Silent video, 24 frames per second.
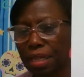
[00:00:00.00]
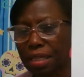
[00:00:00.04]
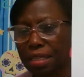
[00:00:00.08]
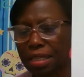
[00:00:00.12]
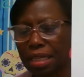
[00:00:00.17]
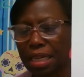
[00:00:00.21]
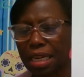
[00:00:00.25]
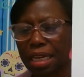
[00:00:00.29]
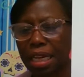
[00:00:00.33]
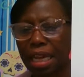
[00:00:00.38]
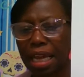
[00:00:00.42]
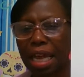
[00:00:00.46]
say
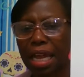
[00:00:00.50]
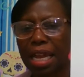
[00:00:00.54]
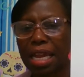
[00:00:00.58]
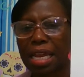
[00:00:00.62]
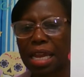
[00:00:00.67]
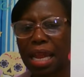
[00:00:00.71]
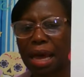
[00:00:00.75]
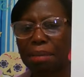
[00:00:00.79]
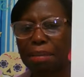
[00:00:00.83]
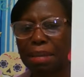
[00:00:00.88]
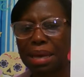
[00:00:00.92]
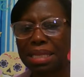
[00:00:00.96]
it again,
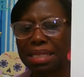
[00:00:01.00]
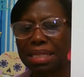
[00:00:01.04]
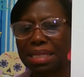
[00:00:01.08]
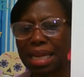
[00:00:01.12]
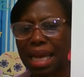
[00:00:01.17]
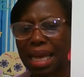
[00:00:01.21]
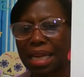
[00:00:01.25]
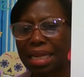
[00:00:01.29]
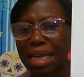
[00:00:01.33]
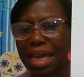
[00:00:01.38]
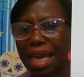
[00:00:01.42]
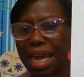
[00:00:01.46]
la
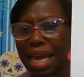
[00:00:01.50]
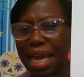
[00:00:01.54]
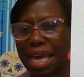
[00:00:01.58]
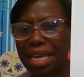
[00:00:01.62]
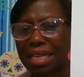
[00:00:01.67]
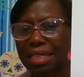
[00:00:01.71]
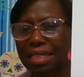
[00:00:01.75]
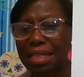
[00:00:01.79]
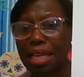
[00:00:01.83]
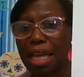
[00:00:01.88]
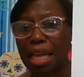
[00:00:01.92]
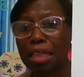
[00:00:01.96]
manzana
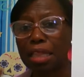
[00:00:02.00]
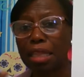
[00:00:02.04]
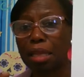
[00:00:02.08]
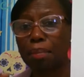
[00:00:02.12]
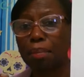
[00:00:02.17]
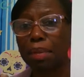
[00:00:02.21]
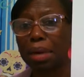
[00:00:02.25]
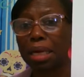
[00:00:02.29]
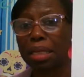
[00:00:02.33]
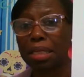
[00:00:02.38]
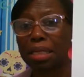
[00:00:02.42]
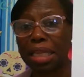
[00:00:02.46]
es,
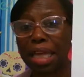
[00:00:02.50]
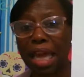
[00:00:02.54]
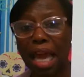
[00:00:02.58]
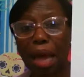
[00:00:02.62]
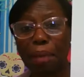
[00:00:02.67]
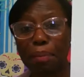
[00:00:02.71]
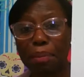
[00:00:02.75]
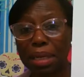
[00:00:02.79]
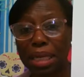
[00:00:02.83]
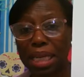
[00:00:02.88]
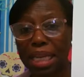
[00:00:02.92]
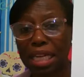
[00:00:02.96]
the
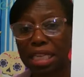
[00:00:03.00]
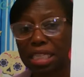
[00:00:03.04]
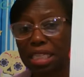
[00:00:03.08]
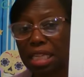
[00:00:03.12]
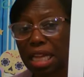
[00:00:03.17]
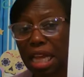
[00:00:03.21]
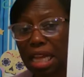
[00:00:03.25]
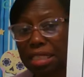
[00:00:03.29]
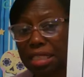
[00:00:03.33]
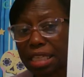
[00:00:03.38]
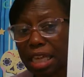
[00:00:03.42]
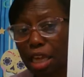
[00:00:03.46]
apple is,
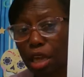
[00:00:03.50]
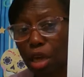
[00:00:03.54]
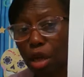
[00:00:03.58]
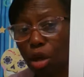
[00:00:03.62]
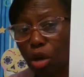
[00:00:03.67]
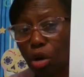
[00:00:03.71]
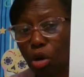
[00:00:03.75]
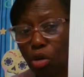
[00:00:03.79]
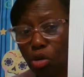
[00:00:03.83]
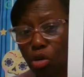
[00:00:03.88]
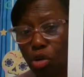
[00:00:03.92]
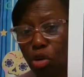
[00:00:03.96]
clase,
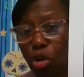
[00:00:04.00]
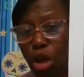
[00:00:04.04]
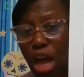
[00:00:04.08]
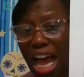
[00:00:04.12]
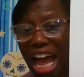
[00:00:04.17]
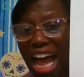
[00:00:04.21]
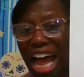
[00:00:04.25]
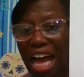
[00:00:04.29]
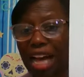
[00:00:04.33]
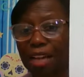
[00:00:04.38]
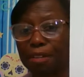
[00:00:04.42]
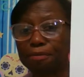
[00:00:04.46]

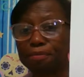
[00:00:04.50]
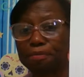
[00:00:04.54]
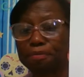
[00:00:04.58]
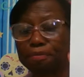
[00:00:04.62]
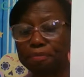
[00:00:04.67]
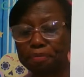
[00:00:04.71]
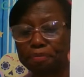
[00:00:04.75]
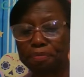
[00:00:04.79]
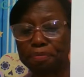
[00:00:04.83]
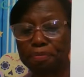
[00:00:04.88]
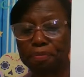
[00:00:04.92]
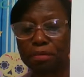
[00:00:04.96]
roja.
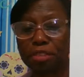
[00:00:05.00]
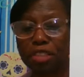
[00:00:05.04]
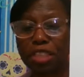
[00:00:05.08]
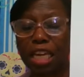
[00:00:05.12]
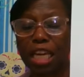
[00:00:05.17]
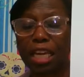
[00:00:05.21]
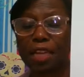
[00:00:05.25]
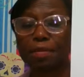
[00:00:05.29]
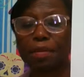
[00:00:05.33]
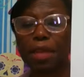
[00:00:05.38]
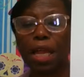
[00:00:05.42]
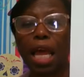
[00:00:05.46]

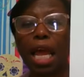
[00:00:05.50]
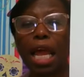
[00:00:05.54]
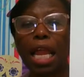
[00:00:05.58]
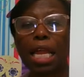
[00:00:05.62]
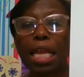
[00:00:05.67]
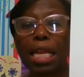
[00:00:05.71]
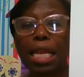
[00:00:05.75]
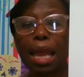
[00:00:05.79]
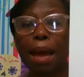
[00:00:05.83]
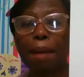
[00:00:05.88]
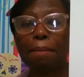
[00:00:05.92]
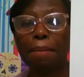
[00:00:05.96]
Say it,
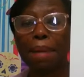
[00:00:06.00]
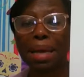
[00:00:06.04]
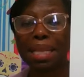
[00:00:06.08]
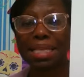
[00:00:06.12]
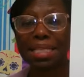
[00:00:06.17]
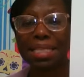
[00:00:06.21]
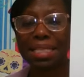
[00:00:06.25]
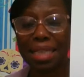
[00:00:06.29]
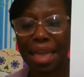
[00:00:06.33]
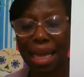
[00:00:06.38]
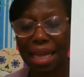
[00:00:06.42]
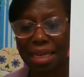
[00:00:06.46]
la
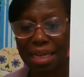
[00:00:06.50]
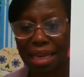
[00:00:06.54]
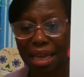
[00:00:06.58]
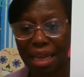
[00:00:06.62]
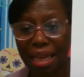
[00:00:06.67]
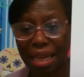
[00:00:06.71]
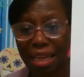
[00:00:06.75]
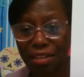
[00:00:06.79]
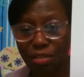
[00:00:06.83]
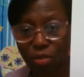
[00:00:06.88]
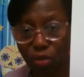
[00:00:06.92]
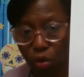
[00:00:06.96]
manzana
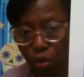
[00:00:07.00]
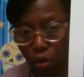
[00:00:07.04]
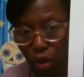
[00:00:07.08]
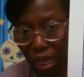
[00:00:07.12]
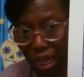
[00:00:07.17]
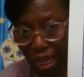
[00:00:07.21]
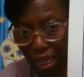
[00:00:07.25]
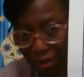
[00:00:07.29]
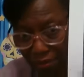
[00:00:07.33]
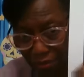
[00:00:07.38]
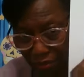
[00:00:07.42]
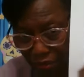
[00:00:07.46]
es
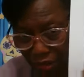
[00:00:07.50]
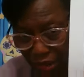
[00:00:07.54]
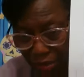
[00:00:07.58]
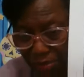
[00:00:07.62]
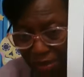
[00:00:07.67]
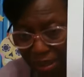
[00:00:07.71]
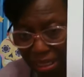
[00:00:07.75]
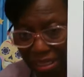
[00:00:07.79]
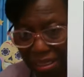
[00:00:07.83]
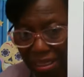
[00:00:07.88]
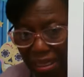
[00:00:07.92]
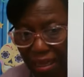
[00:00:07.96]
roja,
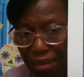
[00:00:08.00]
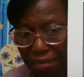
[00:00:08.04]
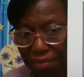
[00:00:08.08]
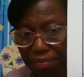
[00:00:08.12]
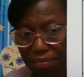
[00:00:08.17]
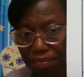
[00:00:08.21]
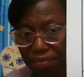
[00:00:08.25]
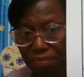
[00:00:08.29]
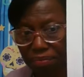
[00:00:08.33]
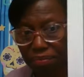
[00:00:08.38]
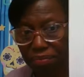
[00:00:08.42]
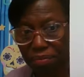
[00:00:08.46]
repita.
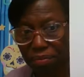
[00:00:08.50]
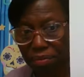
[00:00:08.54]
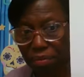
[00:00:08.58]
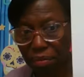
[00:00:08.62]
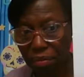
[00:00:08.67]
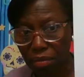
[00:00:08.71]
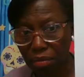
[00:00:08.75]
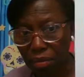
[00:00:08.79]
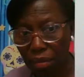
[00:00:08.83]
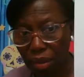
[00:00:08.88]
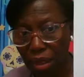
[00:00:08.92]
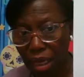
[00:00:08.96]

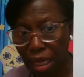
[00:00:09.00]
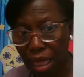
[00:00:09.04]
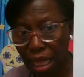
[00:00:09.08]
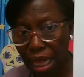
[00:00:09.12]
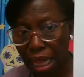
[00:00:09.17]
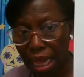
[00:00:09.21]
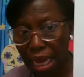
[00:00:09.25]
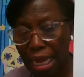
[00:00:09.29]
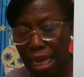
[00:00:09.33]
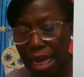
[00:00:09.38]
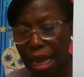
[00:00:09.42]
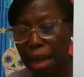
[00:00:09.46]

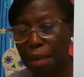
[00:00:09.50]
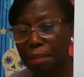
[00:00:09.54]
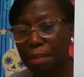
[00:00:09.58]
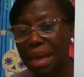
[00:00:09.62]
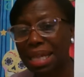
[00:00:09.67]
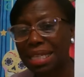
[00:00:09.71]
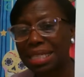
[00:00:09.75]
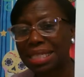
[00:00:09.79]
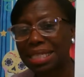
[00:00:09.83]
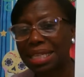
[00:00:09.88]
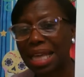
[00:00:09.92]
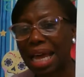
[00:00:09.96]
La
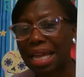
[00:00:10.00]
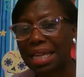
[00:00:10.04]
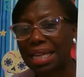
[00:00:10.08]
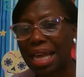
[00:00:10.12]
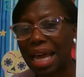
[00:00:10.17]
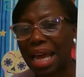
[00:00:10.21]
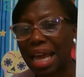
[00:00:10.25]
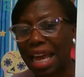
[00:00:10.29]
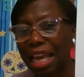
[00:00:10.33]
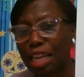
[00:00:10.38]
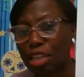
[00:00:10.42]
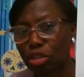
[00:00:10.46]

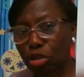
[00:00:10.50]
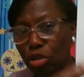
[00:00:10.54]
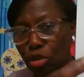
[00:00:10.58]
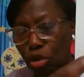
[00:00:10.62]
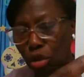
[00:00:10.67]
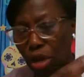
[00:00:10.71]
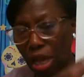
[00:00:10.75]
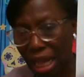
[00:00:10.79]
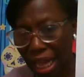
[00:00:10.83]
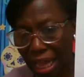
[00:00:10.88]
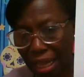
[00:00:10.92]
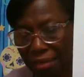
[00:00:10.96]
manzana es
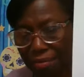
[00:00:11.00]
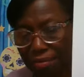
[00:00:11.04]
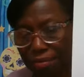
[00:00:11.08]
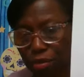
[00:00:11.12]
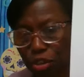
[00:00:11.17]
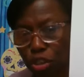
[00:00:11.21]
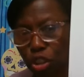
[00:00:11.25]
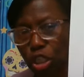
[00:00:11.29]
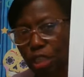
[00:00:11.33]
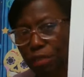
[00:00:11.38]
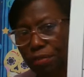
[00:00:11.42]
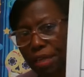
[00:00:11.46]
roja.
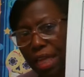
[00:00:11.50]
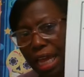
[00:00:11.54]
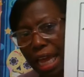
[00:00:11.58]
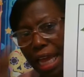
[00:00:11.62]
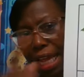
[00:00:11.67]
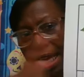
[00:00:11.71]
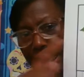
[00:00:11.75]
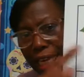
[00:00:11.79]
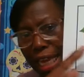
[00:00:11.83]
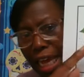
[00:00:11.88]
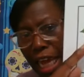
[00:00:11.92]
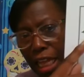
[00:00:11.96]
Good.
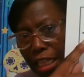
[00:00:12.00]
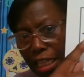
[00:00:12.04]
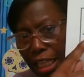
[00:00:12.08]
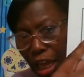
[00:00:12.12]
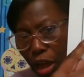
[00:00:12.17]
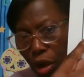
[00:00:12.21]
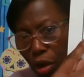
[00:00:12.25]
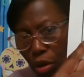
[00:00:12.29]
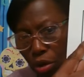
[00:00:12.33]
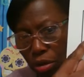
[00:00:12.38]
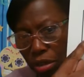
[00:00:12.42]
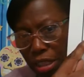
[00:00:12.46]

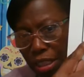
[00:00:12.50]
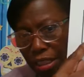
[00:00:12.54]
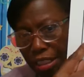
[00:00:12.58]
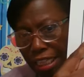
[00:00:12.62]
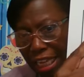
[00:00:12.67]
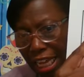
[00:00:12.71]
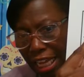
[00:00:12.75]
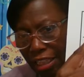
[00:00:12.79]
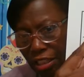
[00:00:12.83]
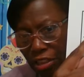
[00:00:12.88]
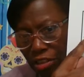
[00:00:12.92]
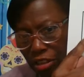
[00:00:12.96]
Now, then you
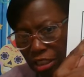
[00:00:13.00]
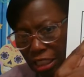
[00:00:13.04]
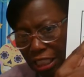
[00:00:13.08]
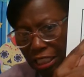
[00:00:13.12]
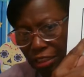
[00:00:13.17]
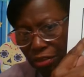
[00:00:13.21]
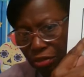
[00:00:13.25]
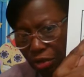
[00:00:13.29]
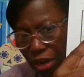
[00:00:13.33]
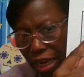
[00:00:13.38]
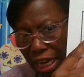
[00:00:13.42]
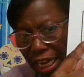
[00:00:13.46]
have a little
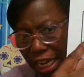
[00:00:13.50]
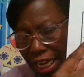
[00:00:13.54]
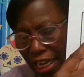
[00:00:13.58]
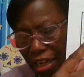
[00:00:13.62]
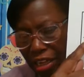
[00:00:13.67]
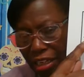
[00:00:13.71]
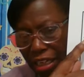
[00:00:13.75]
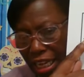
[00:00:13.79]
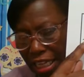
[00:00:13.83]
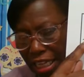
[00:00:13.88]
leaf right here,